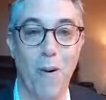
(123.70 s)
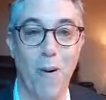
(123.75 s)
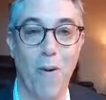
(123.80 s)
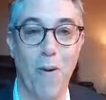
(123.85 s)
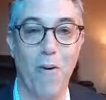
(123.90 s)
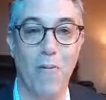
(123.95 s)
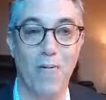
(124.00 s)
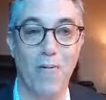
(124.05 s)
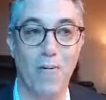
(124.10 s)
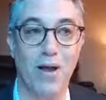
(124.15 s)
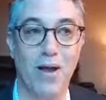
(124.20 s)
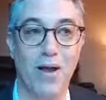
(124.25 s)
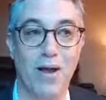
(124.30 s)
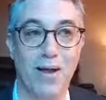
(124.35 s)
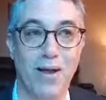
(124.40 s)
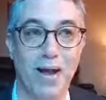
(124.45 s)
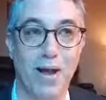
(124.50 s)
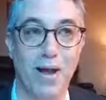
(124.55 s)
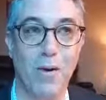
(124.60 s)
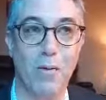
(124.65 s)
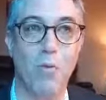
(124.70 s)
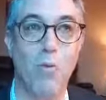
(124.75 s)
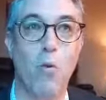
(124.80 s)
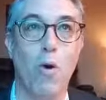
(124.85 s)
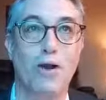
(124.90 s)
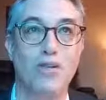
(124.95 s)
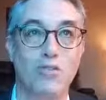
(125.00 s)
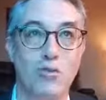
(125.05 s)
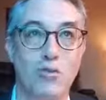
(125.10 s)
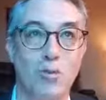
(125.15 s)
all uh,
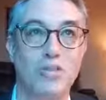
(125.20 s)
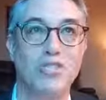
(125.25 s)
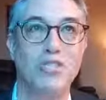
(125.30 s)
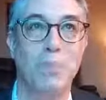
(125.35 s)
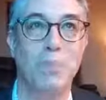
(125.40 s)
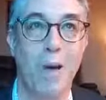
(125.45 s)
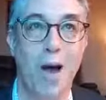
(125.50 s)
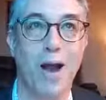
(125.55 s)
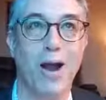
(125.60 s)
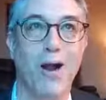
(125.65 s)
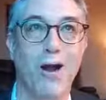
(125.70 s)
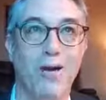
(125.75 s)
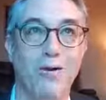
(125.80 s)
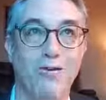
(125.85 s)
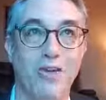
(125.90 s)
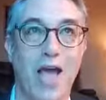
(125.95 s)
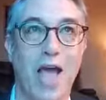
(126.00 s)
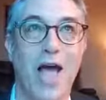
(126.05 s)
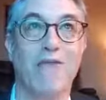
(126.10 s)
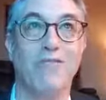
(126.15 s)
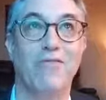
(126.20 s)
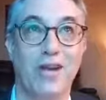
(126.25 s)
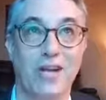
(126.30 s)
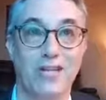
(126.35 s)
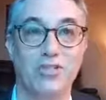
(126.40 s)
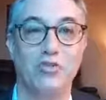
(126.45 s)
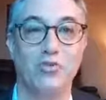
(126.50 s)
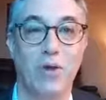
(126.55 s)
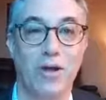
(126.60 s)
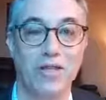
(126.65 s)
want to aspire to having a
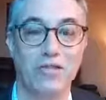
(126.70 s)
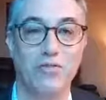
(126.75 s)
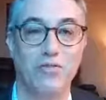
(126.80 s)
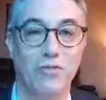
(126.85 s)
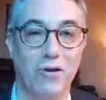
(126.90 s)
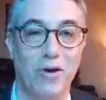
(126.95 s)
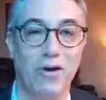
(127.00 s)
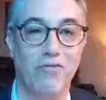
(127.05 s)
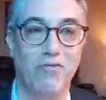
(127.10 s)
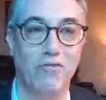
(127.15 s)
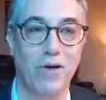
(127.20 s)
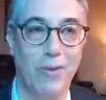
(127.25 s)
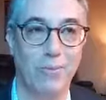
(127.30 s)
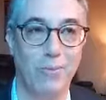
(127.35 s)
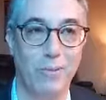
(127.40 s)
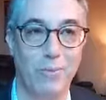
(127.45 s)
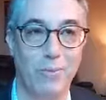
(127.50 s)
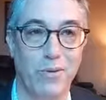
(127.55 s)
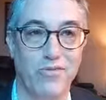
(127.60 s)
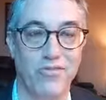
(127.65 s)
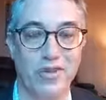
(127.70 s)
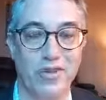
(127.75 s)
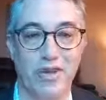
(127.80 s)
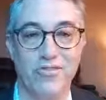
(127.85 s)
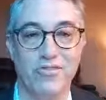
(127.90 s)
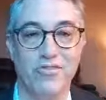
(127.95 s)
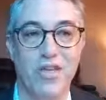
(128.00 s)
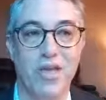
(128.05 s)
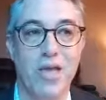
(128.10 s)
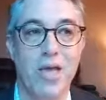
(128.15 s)
stress free family
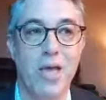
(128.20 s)
business.